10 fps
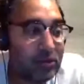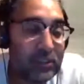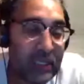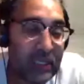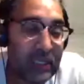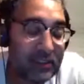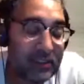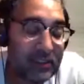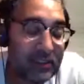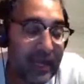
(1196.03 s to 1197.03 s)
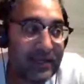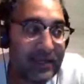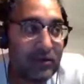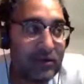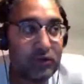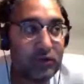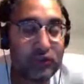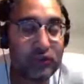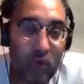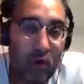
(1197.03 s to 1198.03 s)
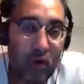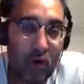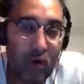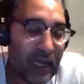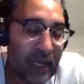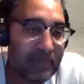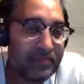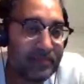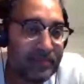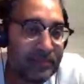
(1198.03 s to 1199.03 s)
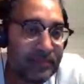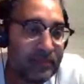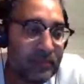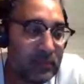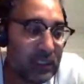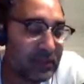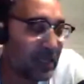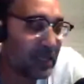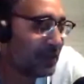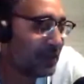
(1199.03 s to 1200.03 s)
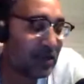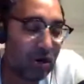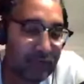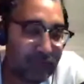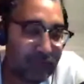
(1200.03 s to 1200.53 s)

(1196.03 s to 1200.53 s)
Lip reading: gimmicks that are so over the top that they can get on for a